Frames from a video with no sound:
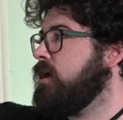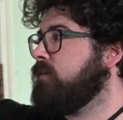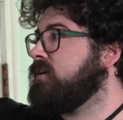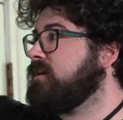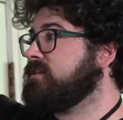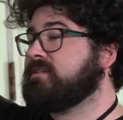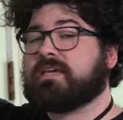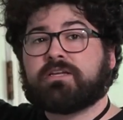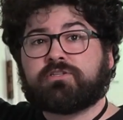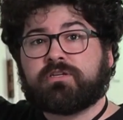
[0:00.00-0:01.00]
I've got
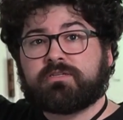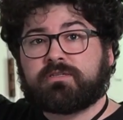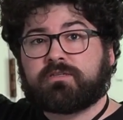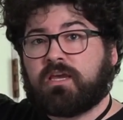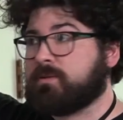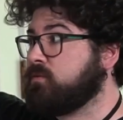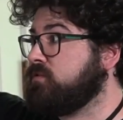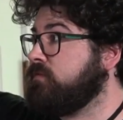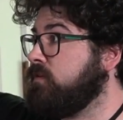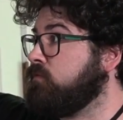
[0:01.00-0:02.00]
Sega Genesis games which
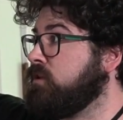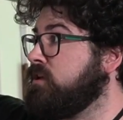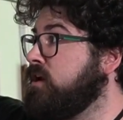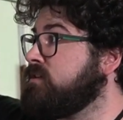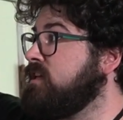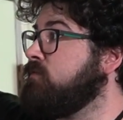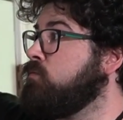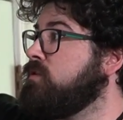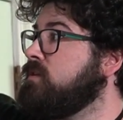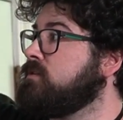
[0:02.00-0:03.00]
fit really nice, even
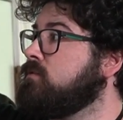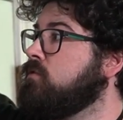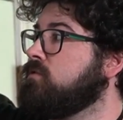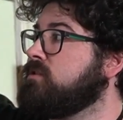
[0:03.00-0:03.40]
with these little